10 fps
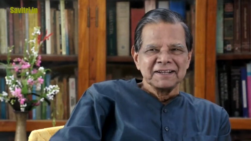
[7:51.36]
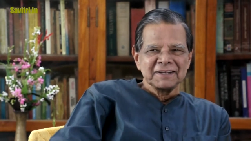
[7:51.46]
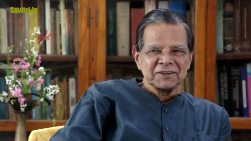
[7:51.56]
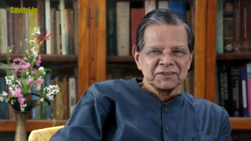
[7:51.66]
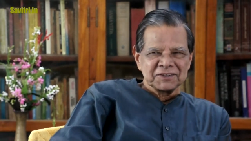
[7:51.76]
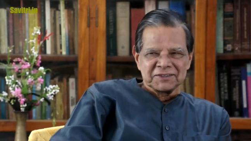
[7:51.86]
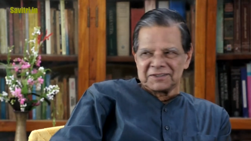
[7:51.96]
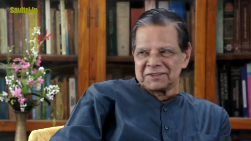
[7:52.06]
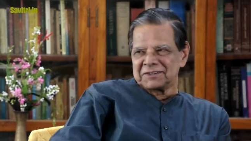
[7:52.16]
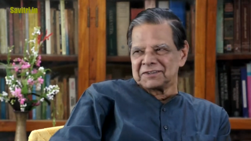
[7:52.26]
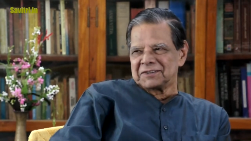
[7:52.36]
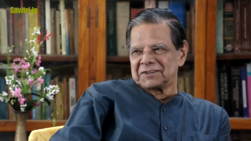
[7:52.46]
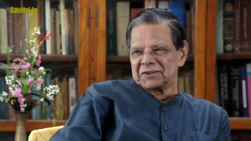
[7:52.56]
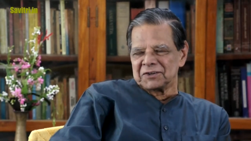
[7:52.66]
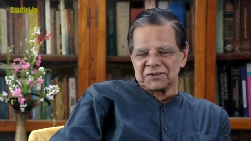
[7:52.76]

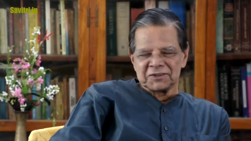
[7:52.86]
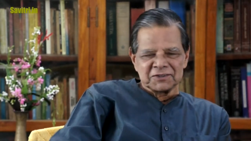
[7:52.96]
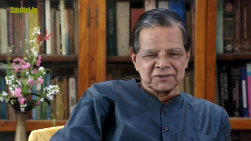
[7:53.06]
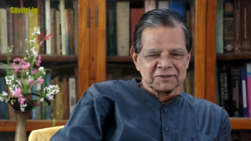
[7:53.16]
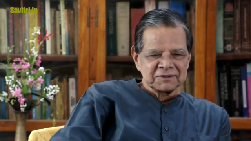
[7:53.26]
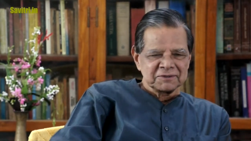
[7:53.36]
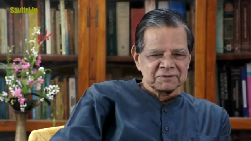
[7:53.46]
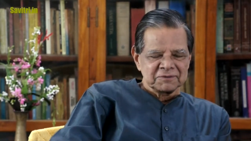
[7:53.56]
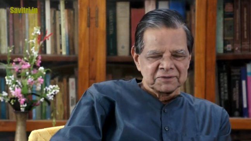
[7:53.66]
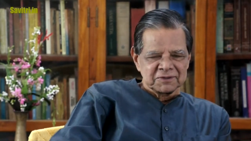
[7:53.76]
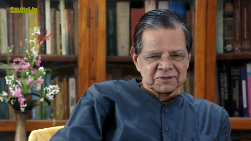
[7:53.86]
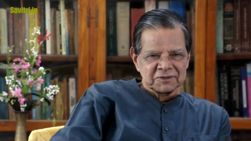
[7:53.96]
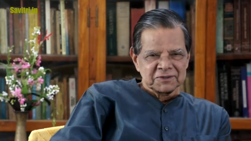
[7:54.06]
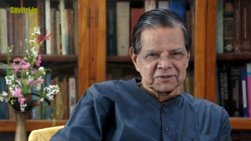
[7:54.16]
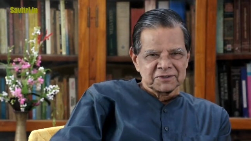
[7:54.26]

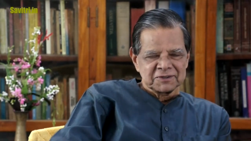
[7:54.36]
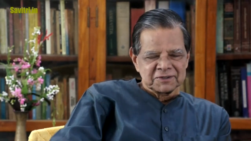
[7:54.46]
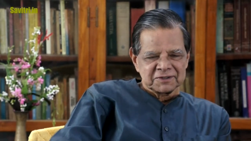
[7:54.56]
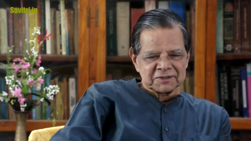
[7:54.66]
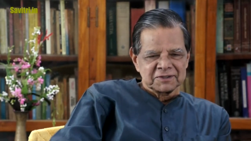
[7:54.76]
(no one is talking)